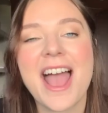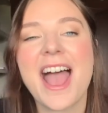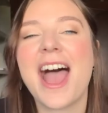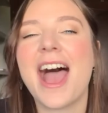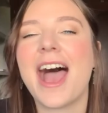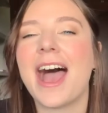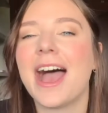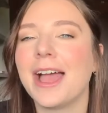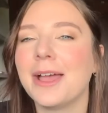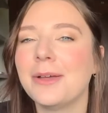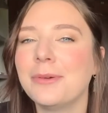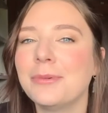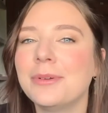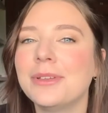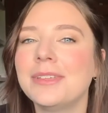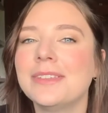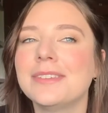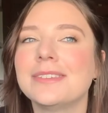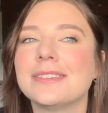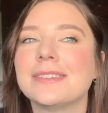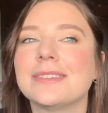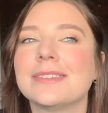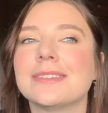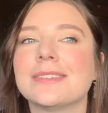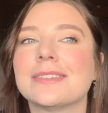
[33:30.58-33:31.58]
I
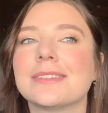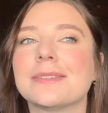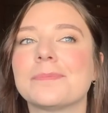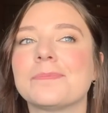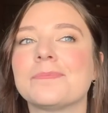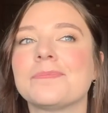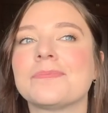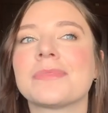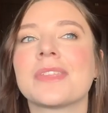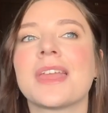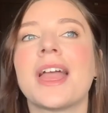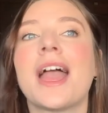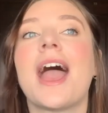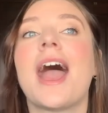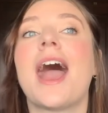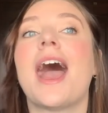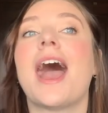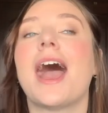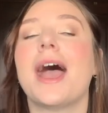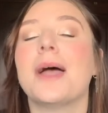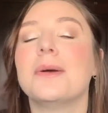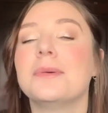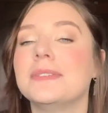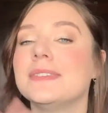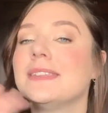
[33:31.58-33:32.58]
was
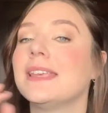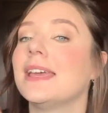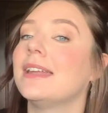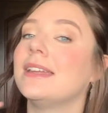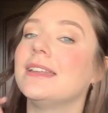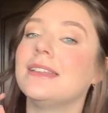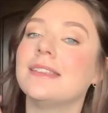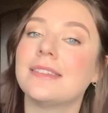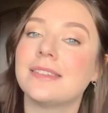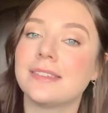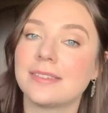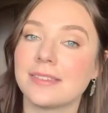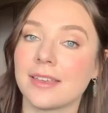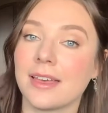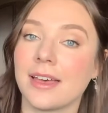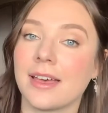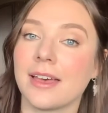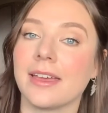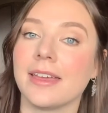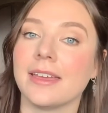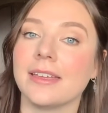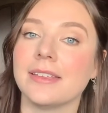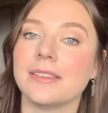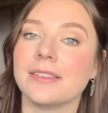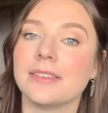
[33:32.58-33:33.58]
I was getting
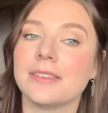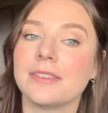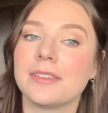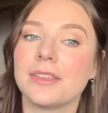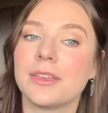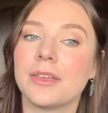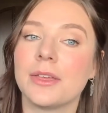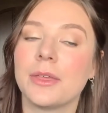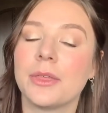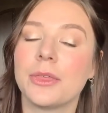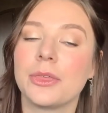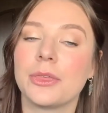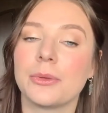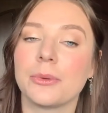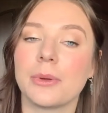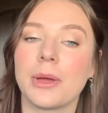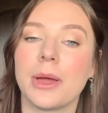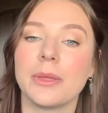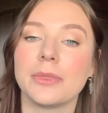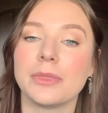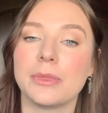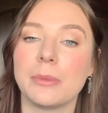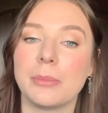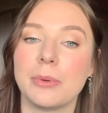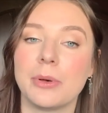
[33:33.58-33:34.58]
signs
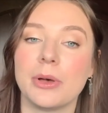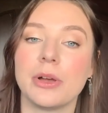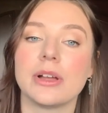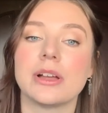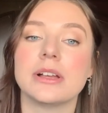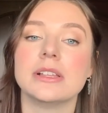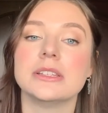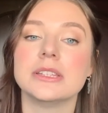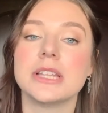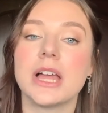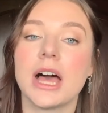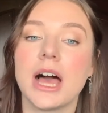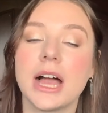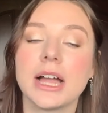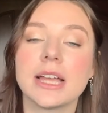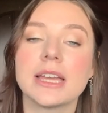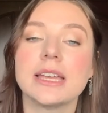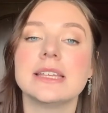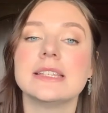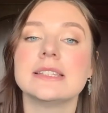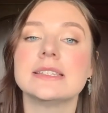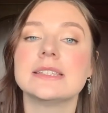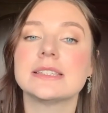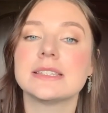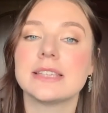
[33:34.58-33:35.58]
throughout the book.
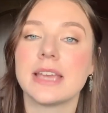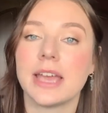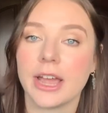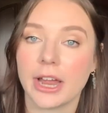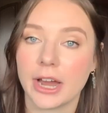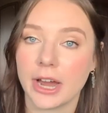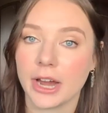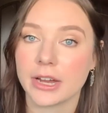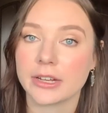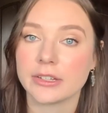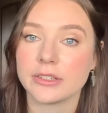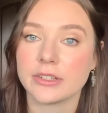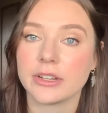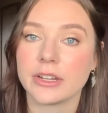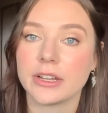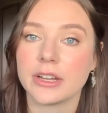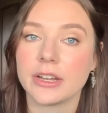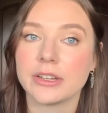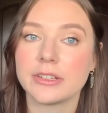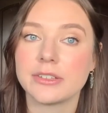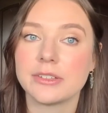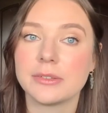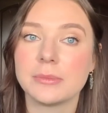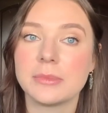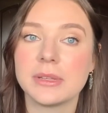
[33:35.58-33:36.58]
Lochan's character
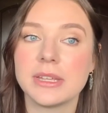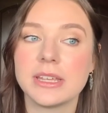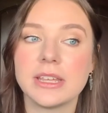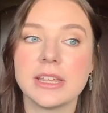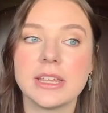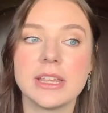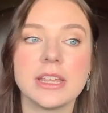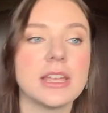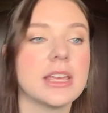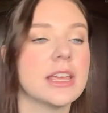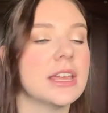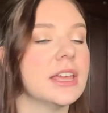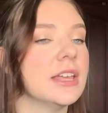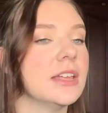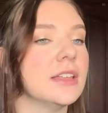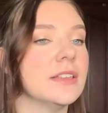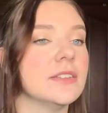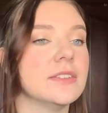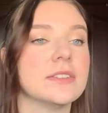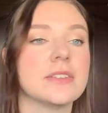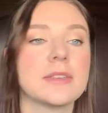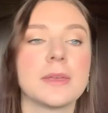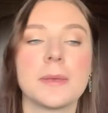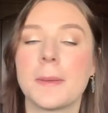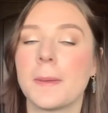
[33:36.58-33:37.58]
to me
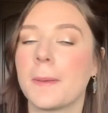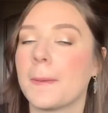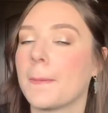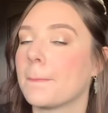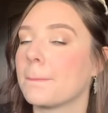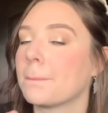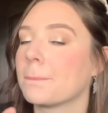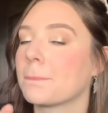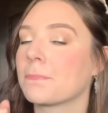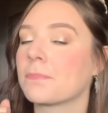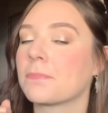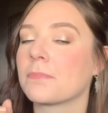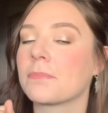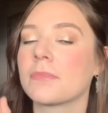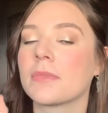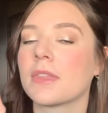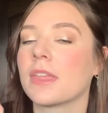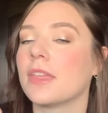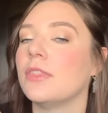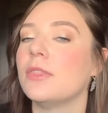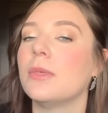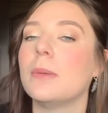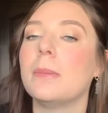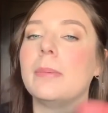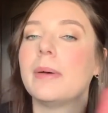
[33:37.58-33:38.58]
is
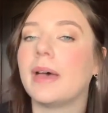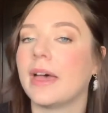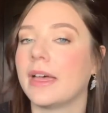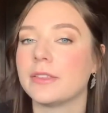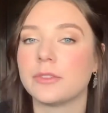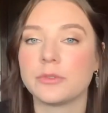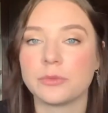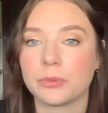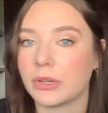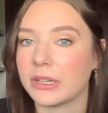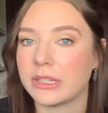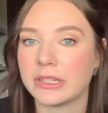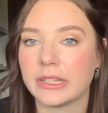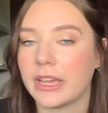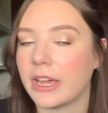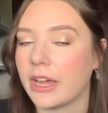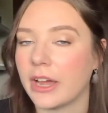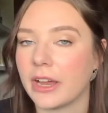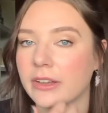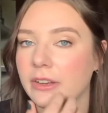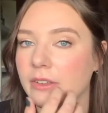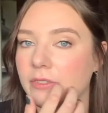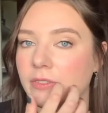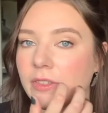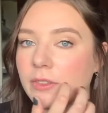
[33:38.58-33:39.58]
the best written
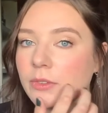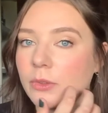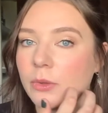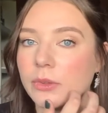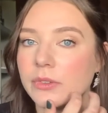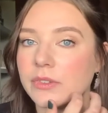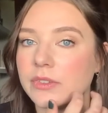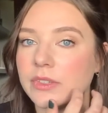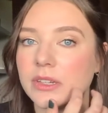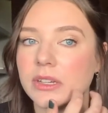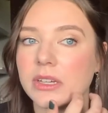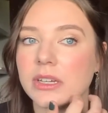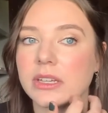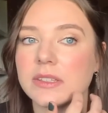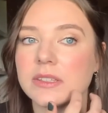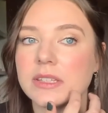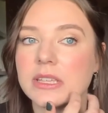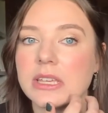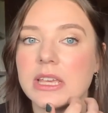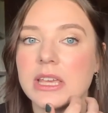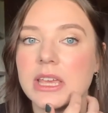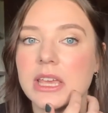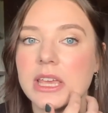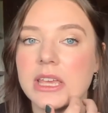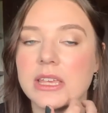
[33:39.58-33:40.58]
character of this whole series.
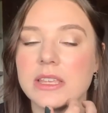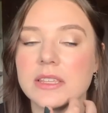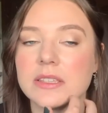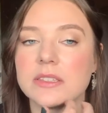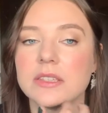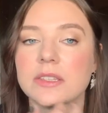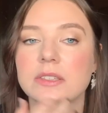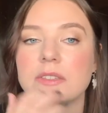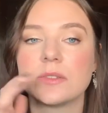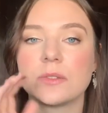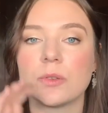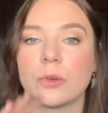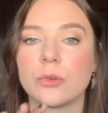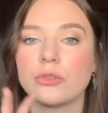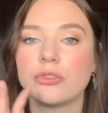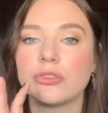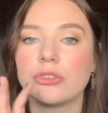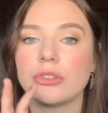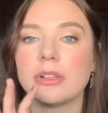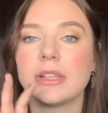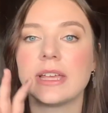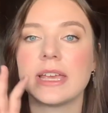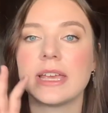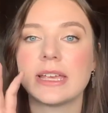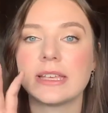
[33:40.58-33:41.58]
His
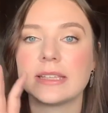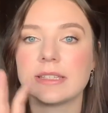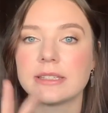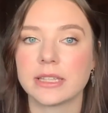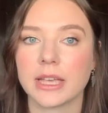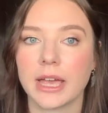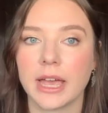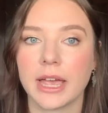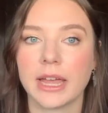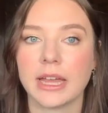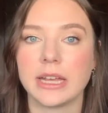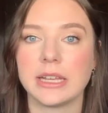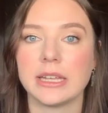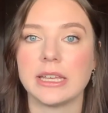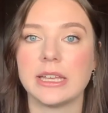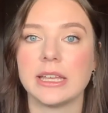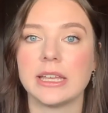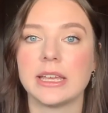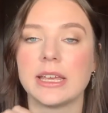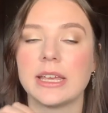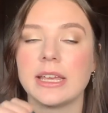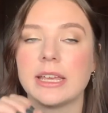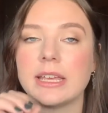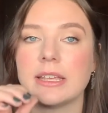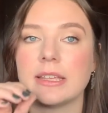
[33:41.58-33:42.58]
social
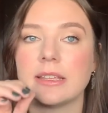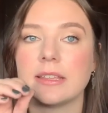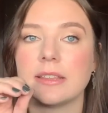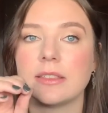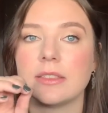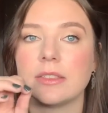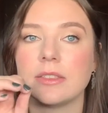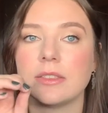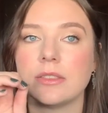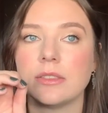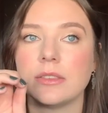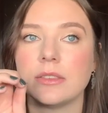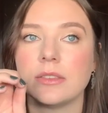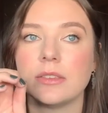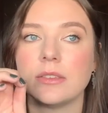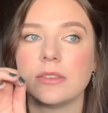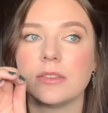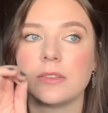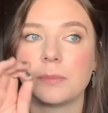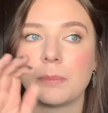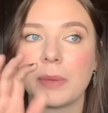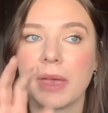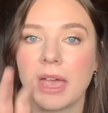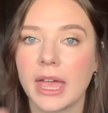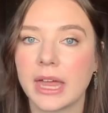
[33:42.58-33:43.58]
anxiety, his
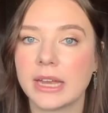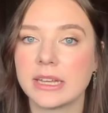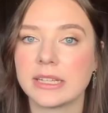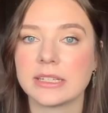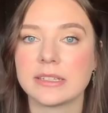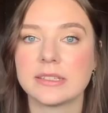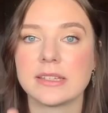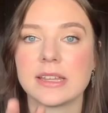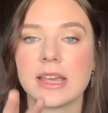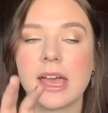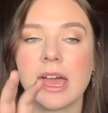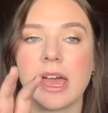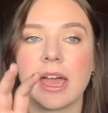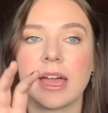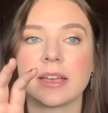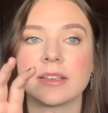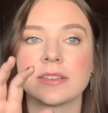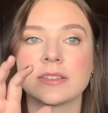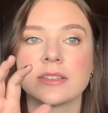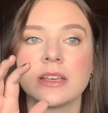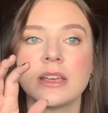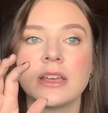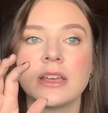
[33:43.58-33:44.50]
panic attacks,